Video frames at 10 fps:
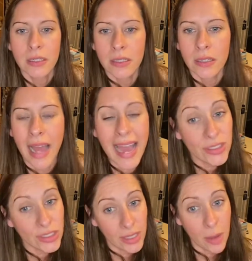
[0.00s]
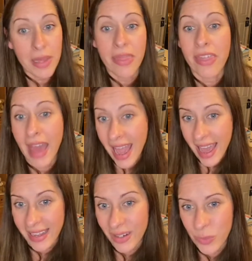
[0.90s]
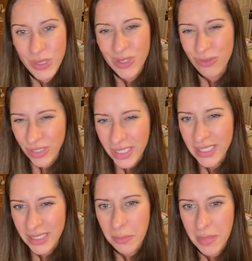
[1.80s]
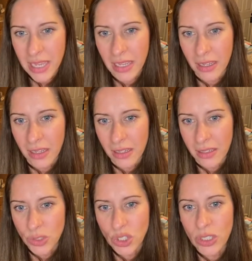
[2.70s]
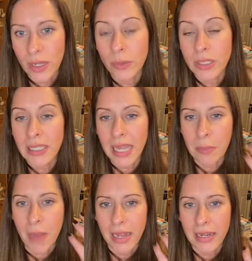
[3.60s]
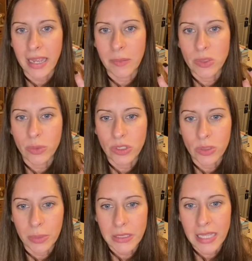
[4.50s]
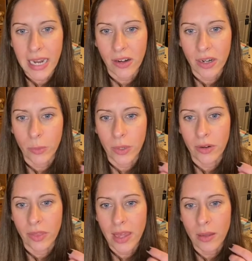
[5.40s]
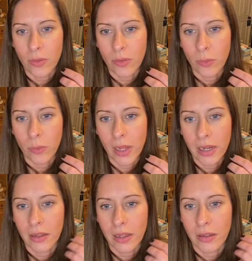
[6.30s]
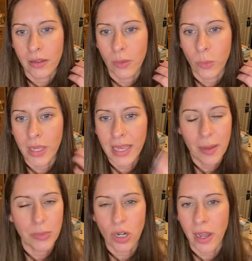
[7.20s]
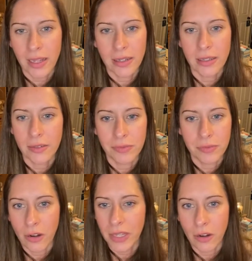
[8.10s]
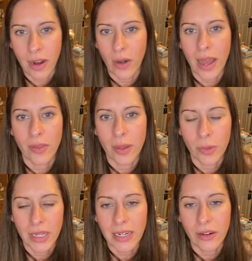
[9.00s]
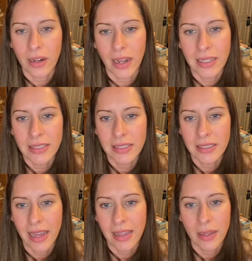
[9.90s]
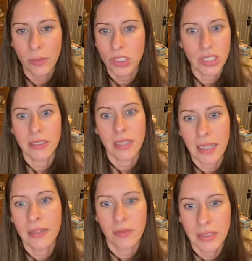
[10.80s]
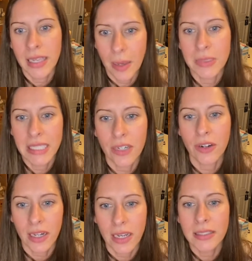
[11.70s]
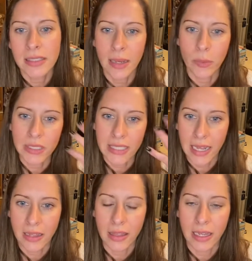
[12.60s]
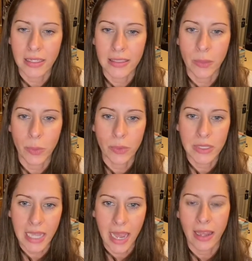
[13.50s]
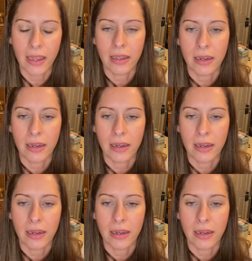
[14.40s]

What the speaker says: Actually, I mean, that was really, to me, it was like mind games were super scary, where when we kept trying to figure out how they were hearing us, and they just kept hearing us and were saying things that we were saying, and